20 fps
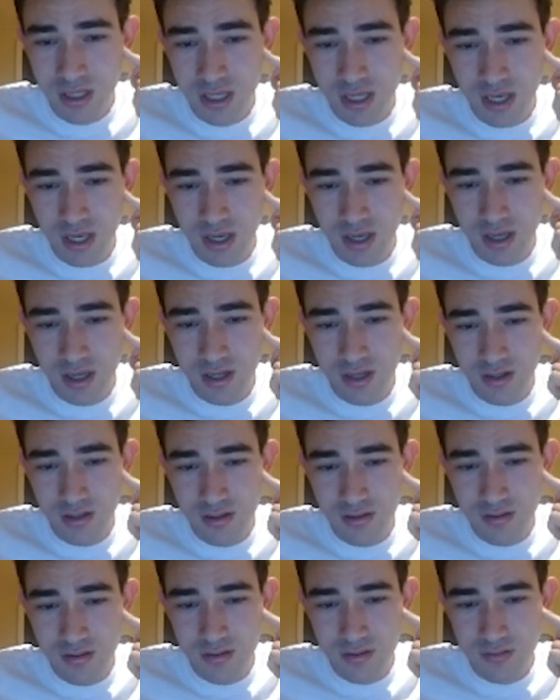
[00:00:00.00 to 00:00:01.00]
And,
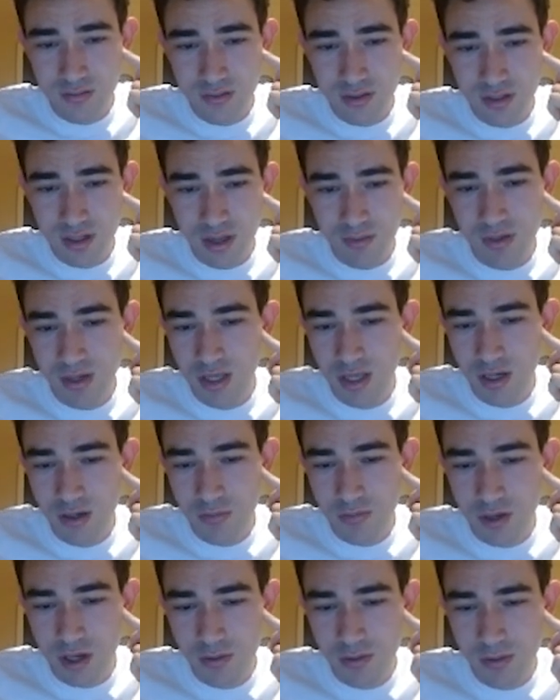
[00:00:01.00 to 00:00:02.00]
I mean, here
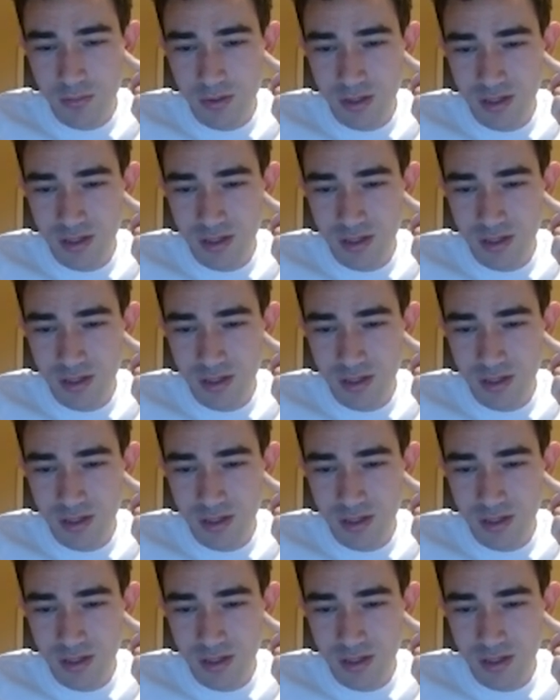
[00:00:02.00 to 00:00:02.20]
probably